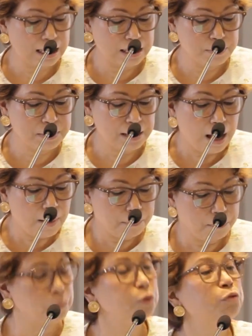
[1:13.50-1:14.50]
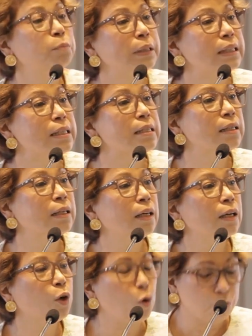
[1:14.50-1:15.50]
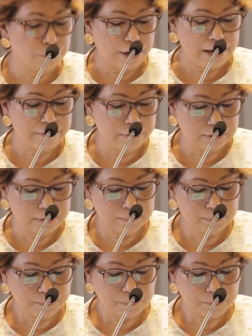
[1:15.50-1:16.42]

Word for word: Times Up movements go viral.